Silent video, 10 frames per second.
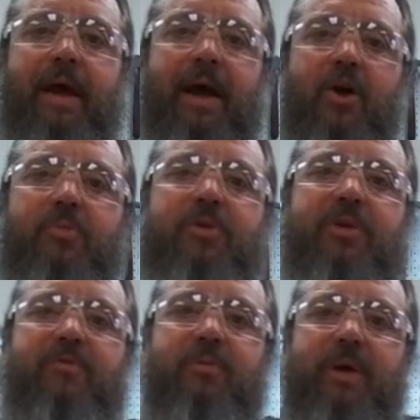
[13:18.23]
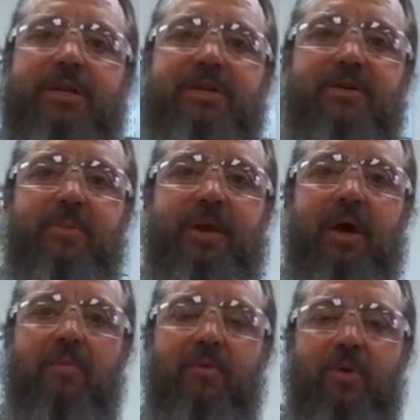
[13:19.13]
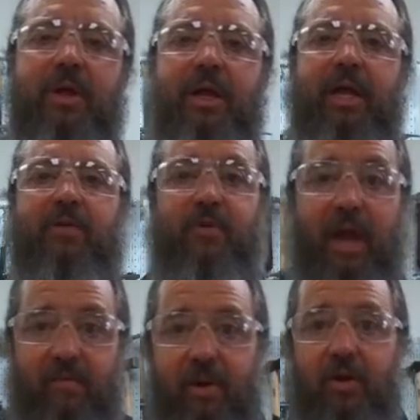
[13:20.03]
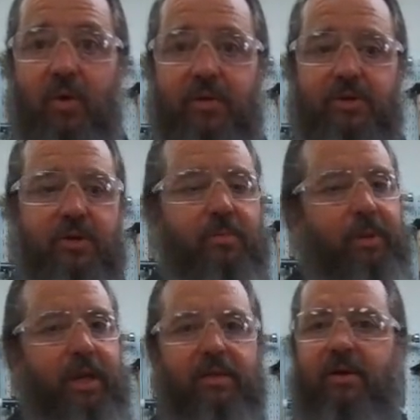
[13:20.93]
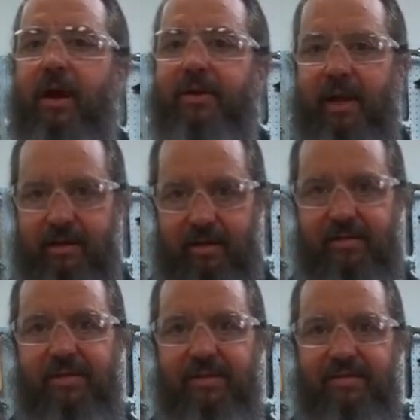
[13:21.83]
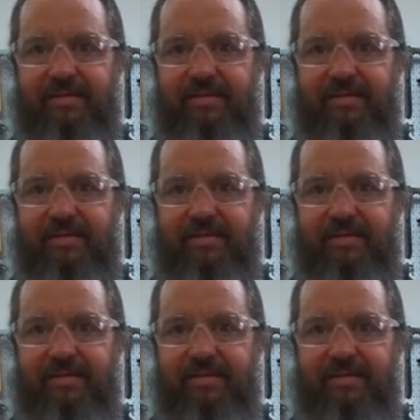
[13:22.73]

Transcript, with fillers: I hope this information has been helpful, and if you have any questions, please contact us.